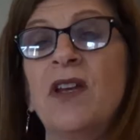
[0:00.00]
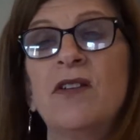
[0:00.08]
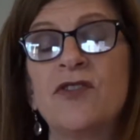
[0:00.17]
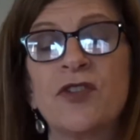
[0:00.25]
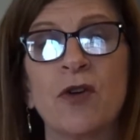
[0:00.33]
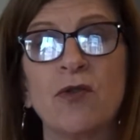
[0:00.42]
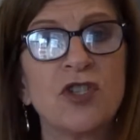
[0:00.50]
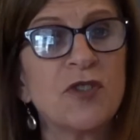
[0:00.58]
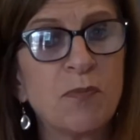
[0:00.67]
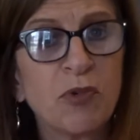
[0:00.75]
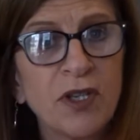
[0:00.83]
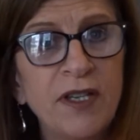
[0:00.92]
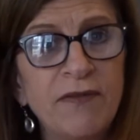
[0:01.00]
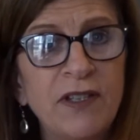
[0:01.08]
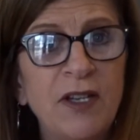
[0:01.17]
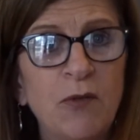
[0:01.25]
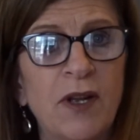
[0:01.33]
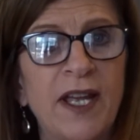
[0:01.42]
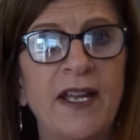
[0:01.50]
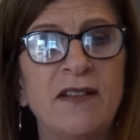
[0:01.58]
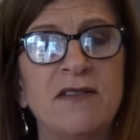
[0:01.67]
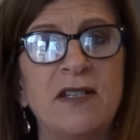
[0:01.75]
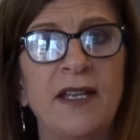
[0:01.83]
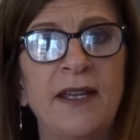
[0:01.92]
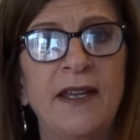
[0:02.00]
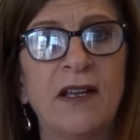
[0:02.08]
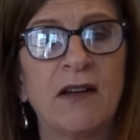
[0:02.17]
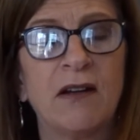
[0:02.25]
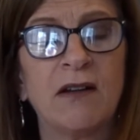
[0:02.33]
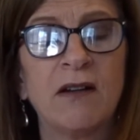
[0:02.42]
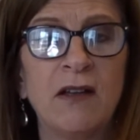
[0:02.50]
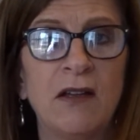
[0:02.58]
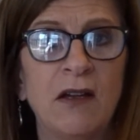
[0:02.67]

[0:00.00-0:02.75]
So just briefly wait to hear